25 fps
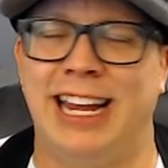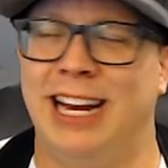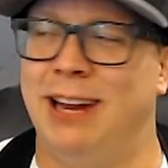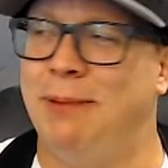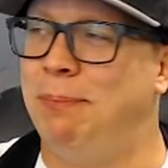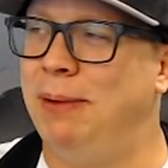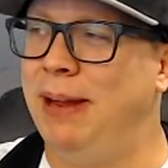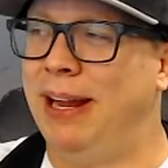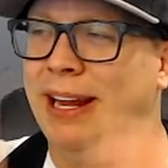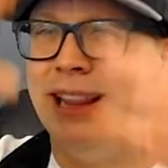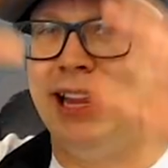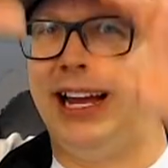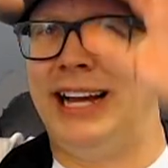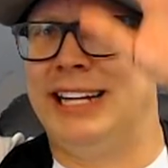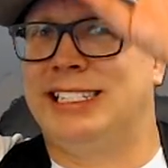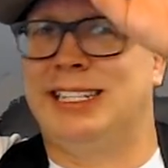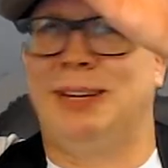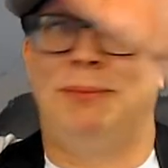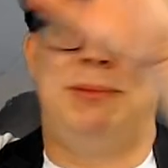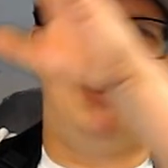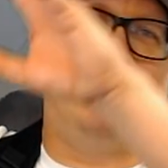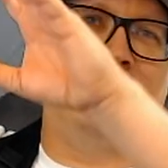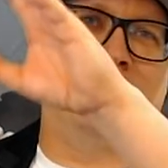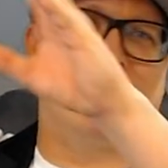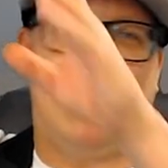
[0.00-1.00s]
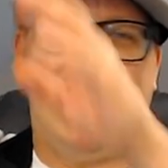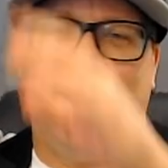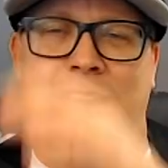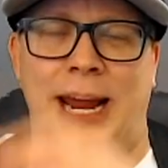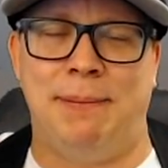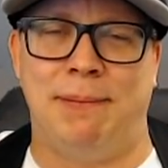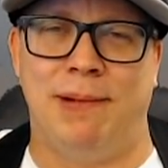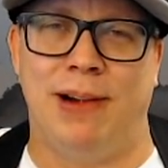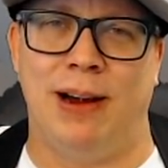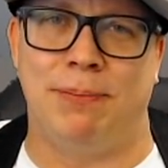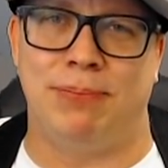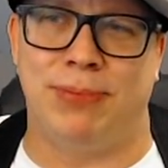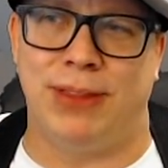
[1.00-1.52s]
gonna be like some little
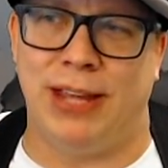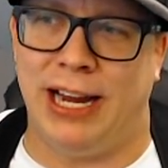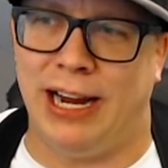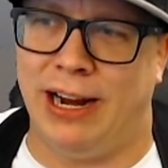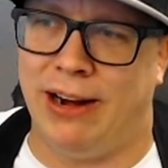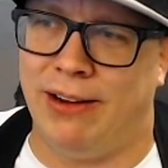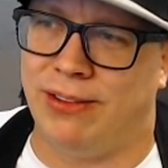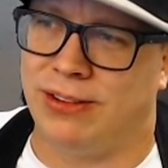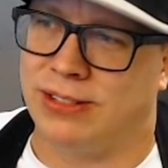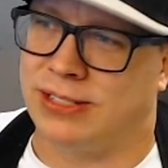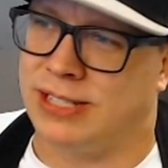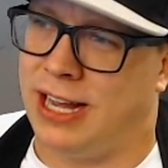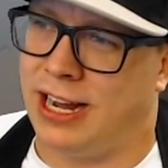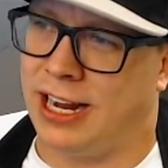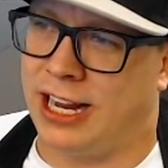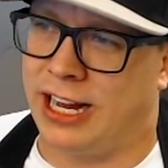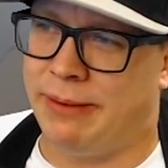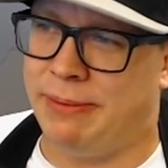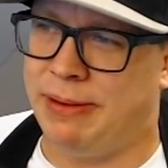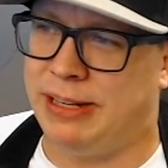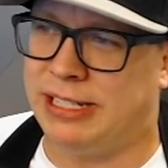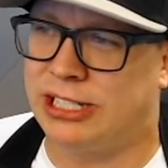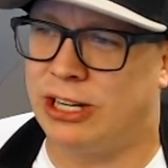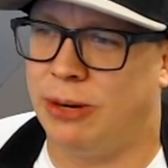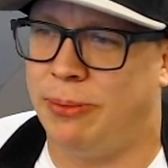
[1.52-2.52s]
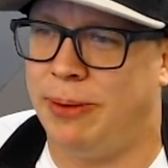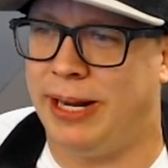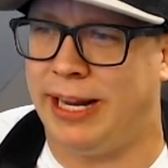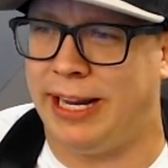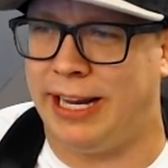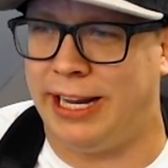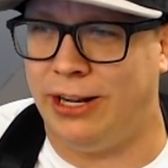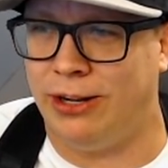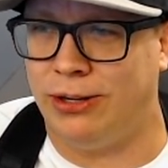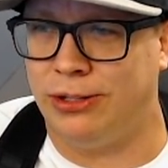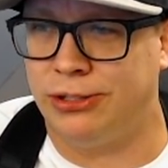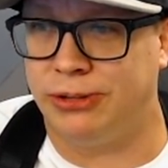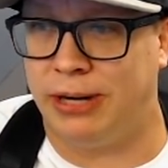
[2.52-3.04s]
timer up there, there's not gonna be so
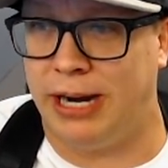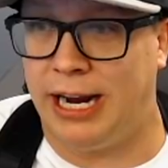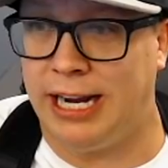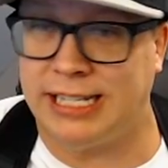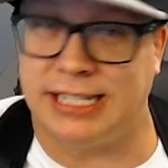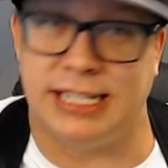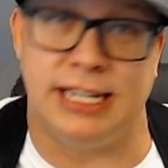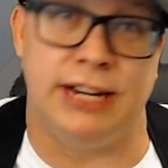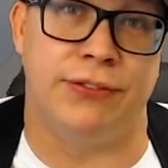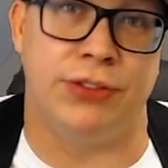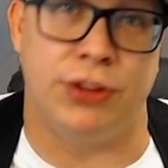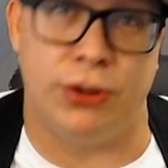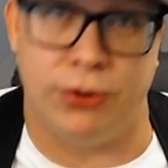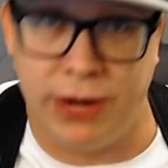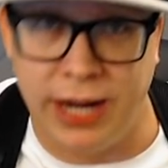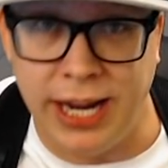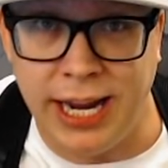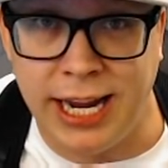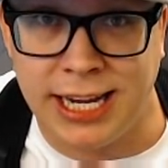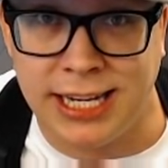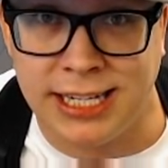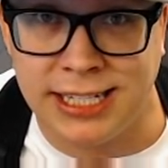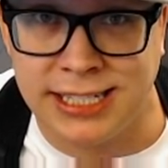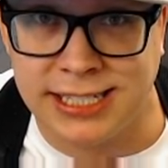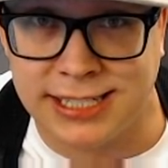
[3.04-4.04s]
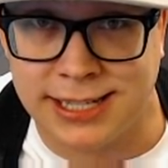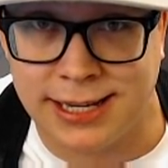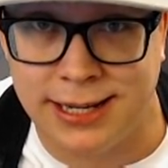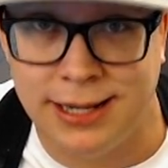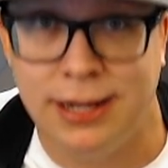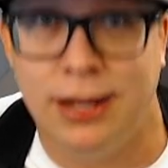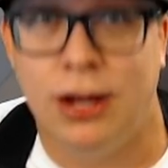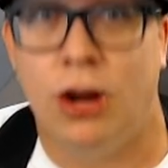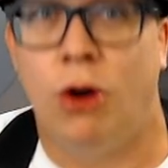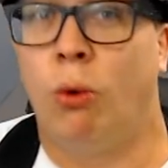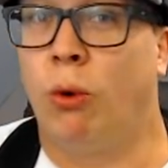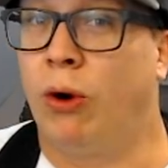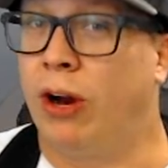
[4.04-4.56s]
many heel drags, and if there is,
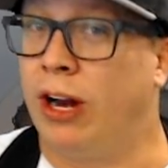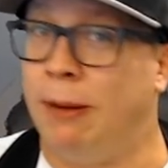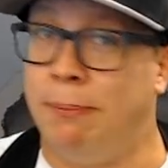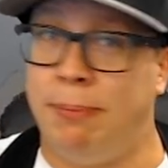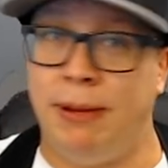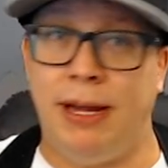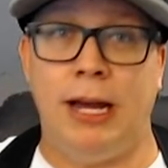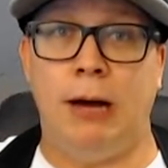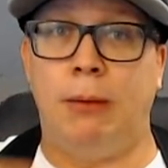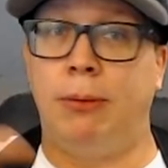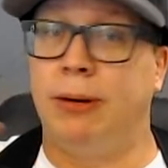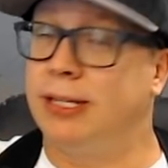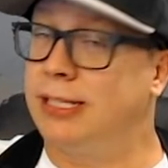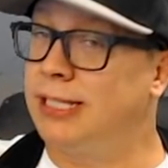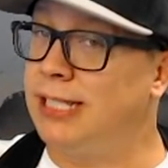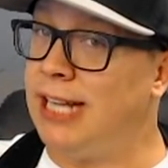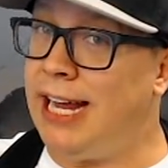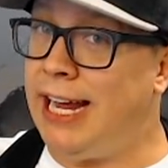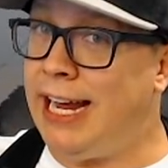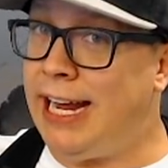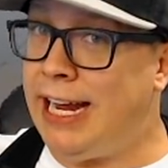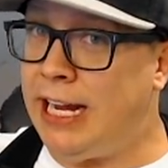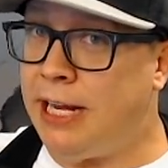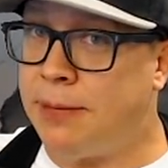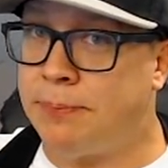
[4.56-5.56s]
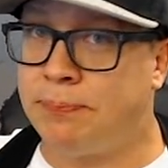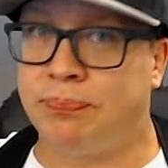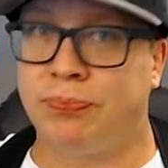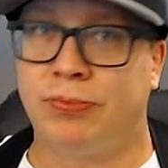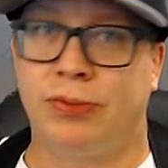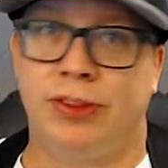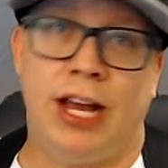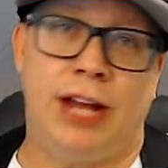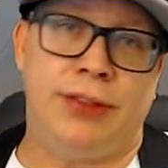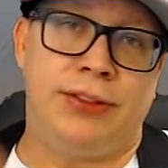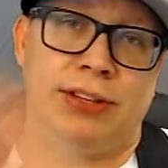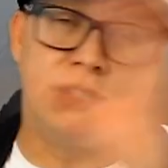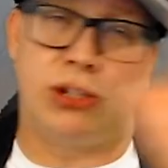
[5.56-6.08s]
we're gonna be able to say
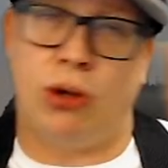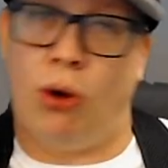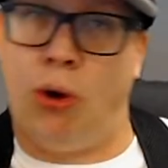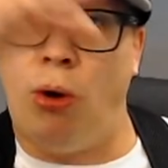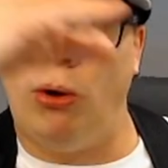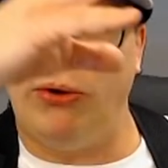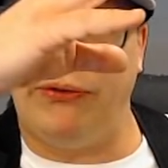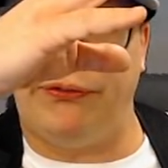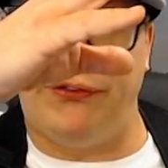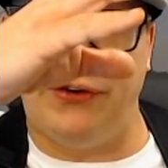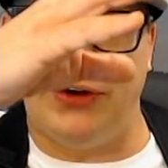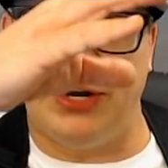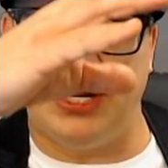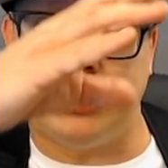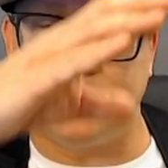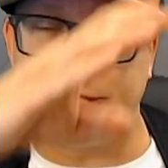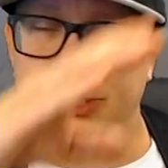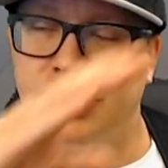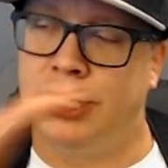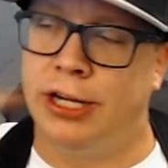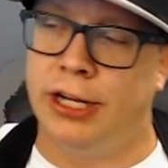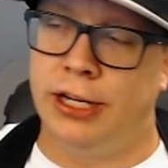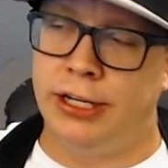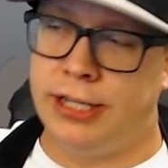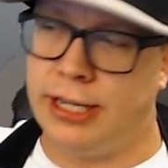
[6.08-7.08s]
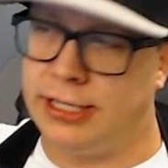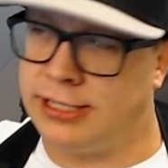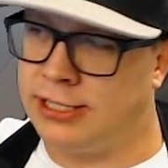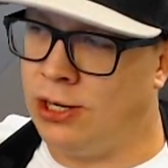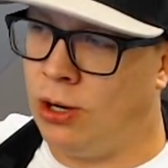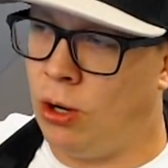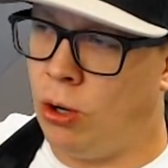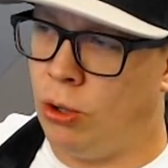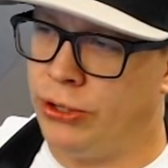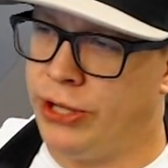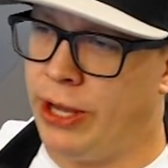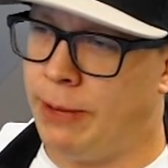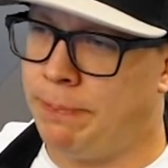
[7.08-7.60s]
that this old footage
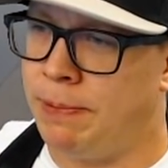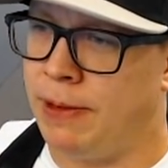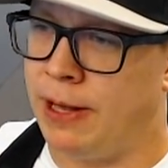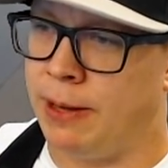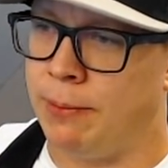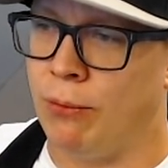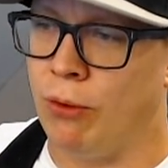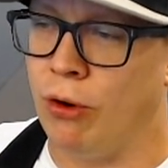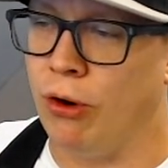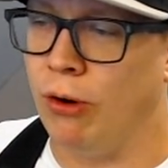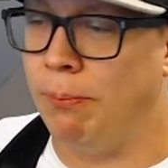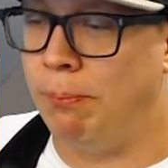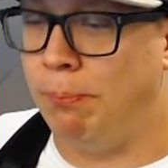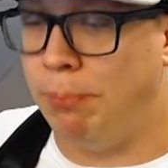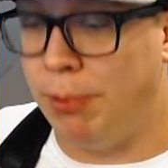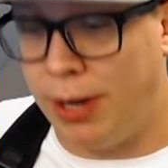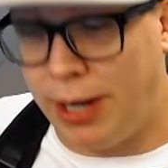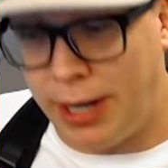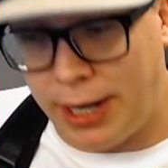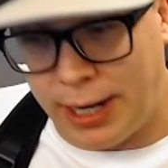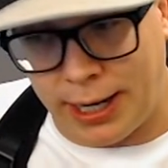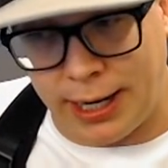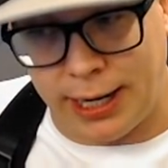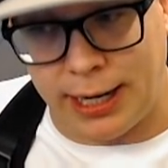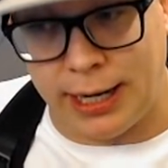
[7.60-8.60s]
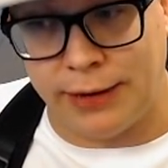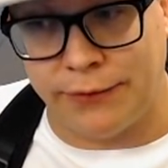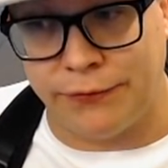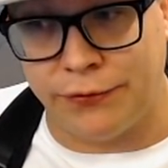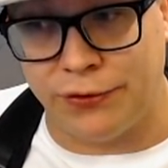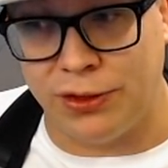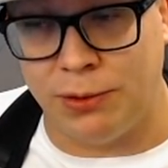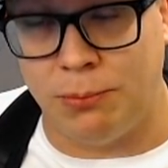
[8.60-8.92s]
doesn't hold up anymore. But